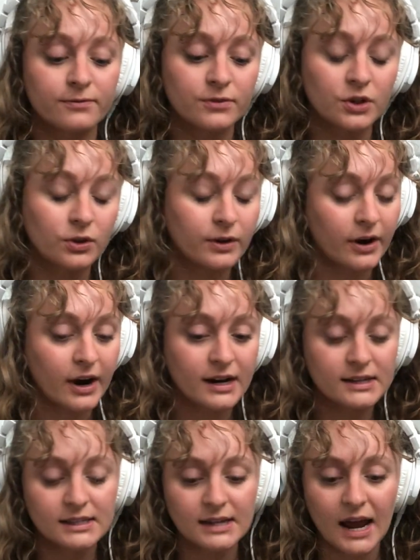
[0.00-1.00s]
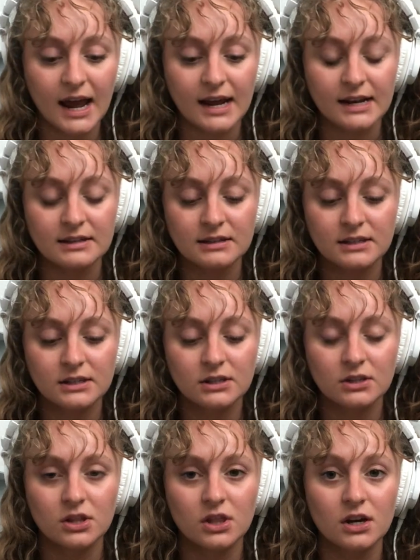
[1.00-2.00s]
the lyrics and
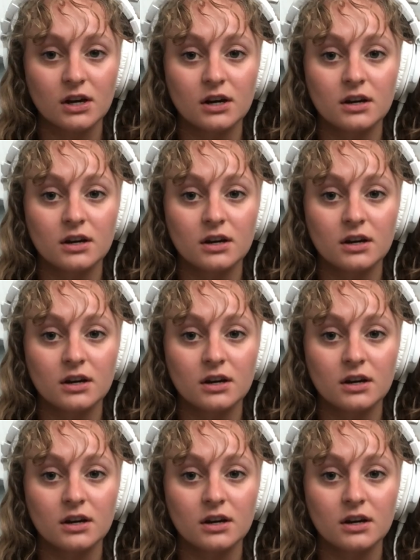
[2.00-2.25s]
the